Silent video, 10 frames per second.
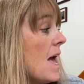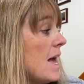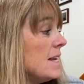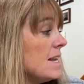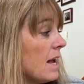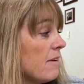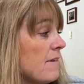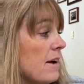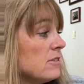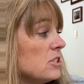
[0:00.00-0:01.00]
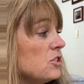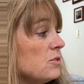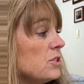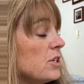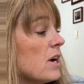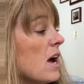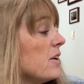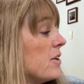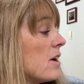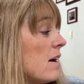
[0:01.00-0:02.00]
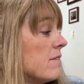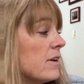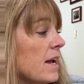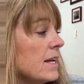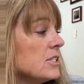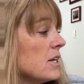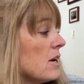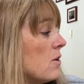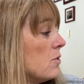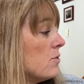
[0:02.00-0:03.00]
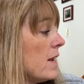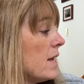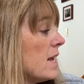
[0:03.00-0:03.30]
and Nick found a junior undercover agent code ring